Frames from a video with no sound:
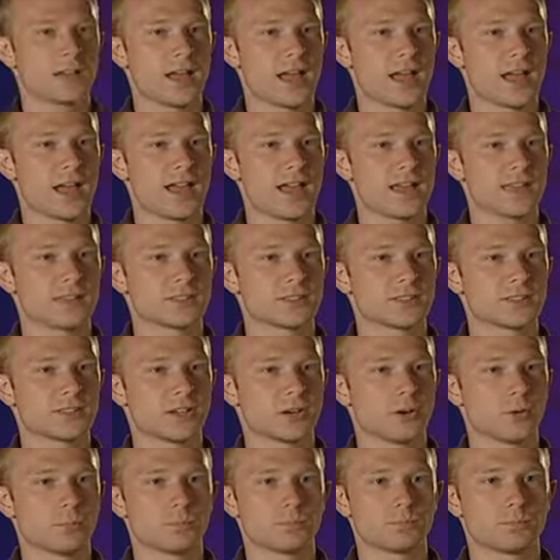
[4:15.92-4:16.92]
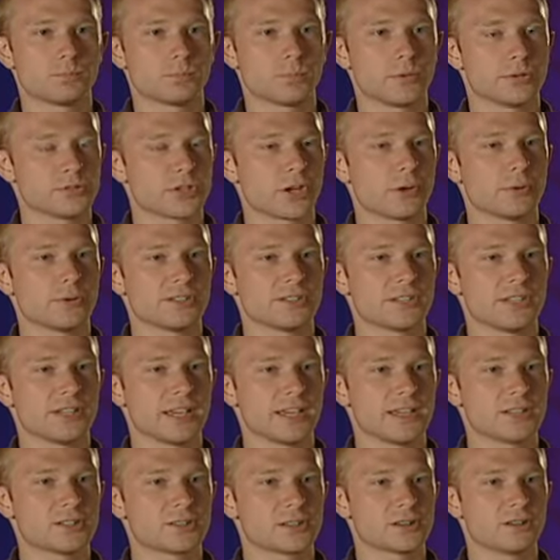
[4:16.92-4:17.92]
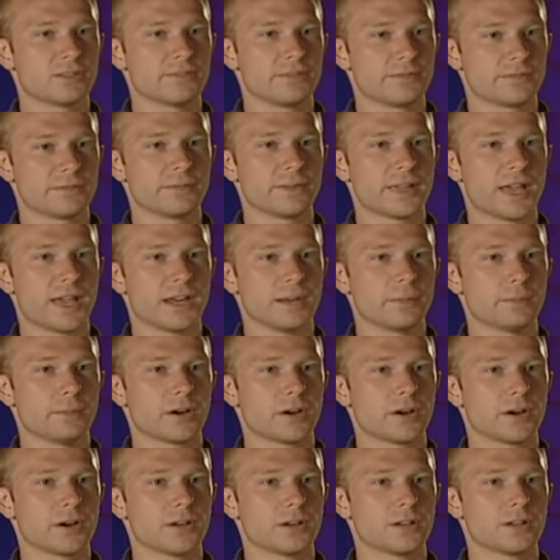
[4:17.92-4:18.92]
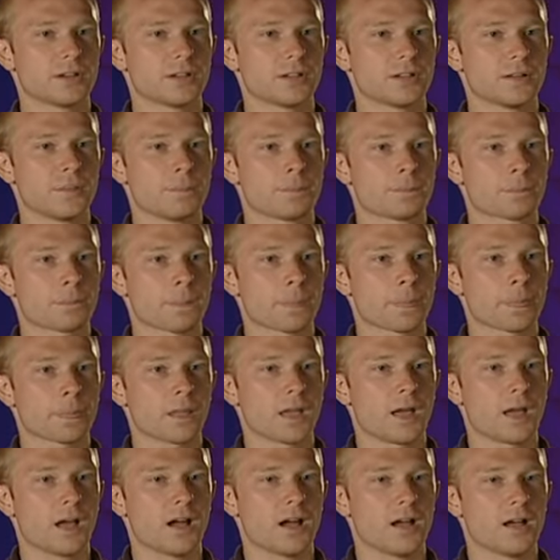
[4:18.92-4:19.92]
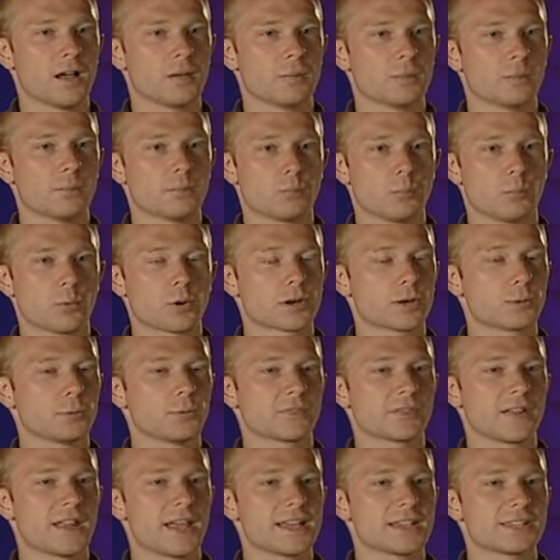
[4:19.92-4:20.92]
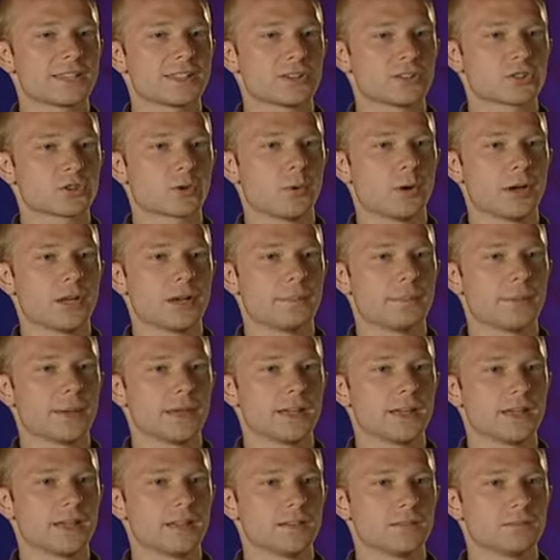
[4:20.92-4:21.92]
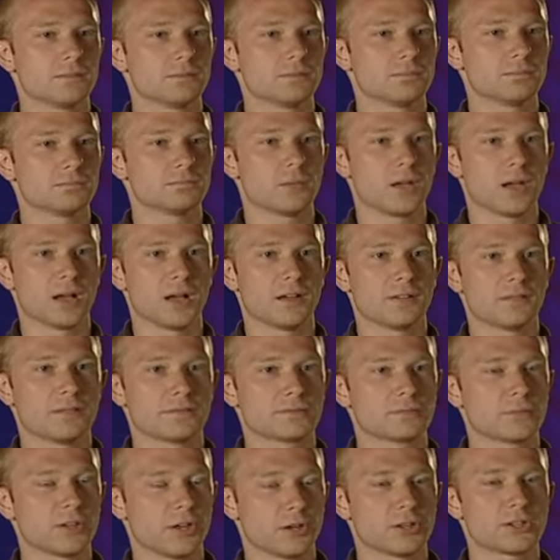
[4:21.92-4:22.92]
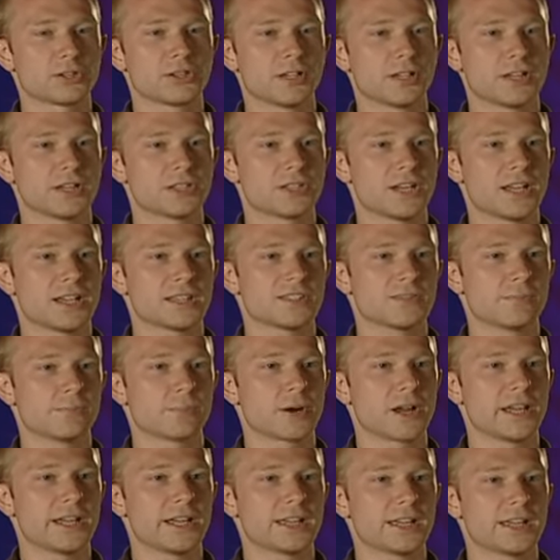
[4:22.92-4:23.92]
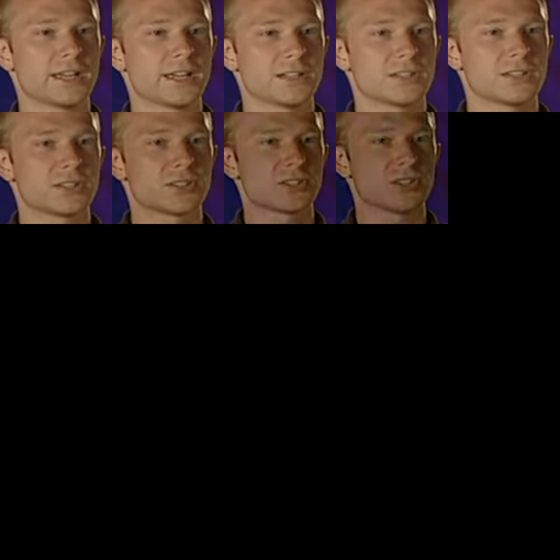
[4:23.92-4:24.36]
And so there's always the danger of getting burnt. Working with glass, there's quite a bit of, a good chance of breakage.